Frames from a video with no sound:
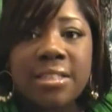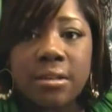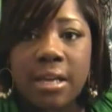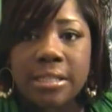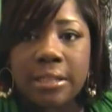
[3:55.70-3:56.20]
it
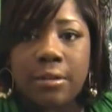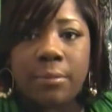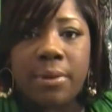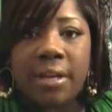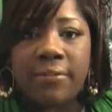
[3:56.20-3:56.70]
still has a
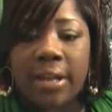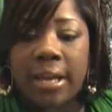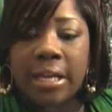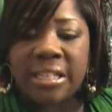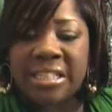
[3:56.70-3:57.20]
little bit of
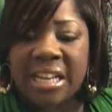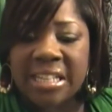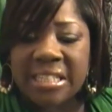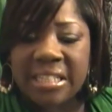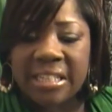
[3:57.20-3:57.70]
like a
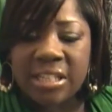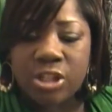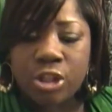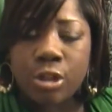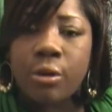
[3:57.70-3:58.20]

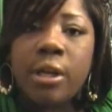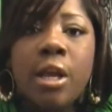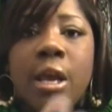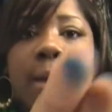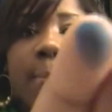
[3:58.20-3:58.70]
dustiness to
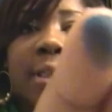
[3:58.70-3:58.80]
it,